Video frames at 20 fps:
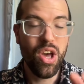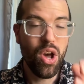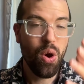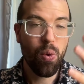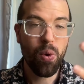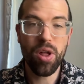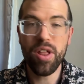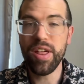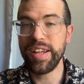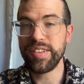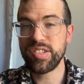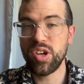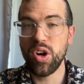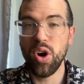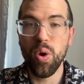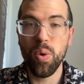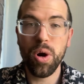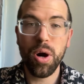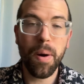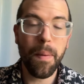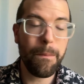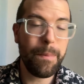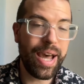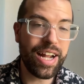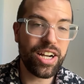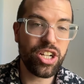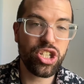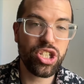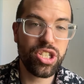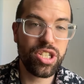whether that's Cowell,
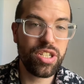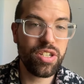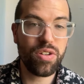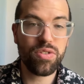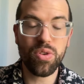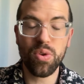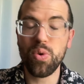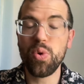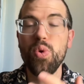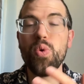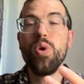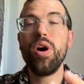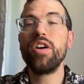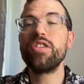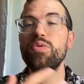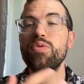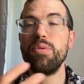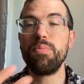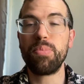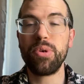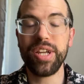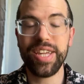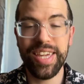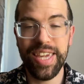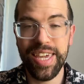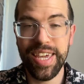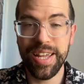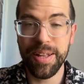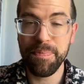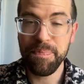Badashield, or who else we bring
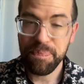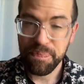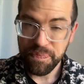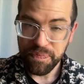in.